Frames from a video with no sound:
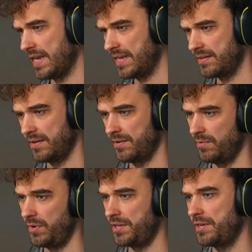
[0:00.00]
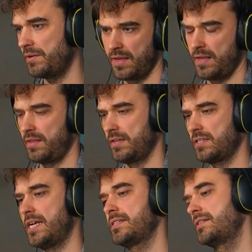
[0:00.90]
And wouldn't you know it, there's
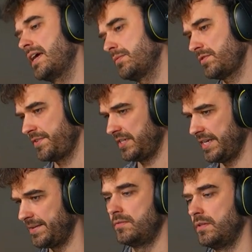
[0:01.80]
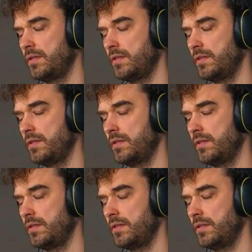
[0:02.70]
lots of tables filled in.